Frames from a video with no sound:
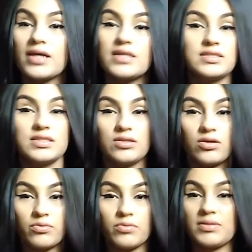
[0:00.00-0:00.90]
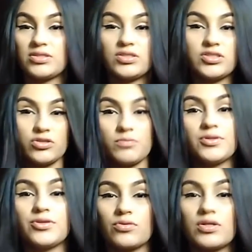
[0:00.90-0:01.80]
Because in our room, as soon as you open
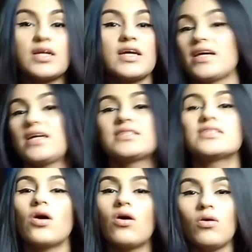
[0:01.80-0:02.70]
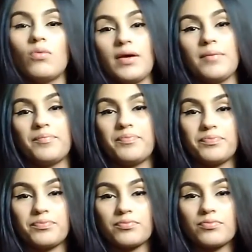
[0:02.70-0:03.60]
the door, it's the hallway.
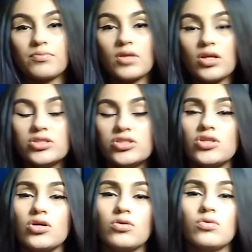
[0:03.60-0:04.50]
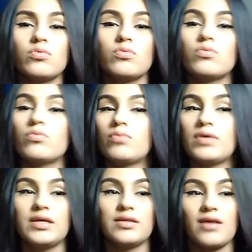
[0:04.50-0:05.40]
So
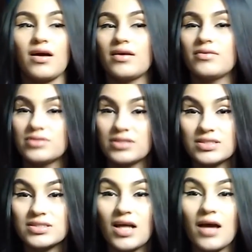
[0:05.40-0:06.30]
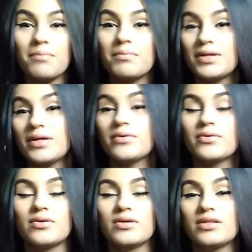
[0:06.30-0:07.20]
we thought it was going to stop, but
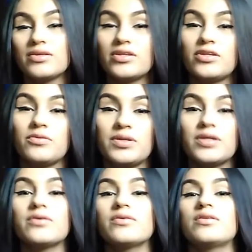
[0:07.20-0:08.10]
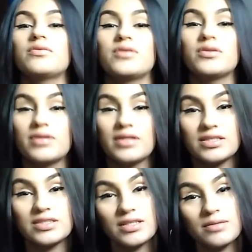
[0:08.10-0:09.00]
no. Little did we know, they were loading that
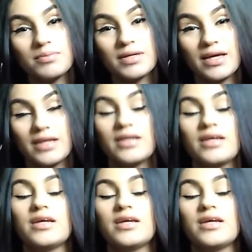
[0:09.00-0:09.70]
shit up again.